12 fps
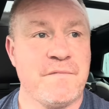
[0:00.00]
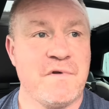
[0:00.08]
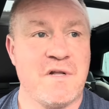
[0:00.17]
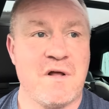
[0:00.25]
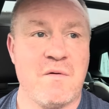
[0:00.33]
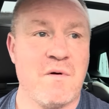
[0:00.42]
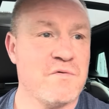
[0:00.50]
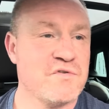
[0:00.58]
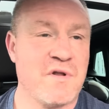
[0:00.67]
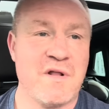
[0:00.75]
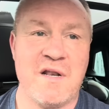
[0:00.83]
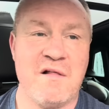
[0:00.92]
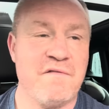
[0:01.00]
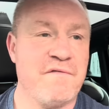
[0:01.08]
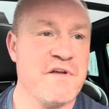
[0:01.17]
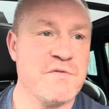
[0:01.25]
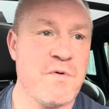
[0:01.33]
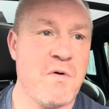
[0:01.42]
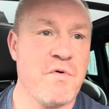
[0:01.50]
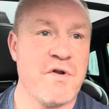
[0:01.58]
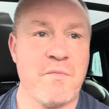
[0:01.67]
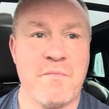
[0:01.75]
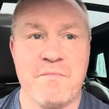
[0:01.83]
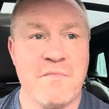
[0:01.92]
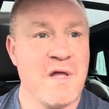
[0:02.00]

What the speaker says: You know, I was on a little fizz bomb, one of them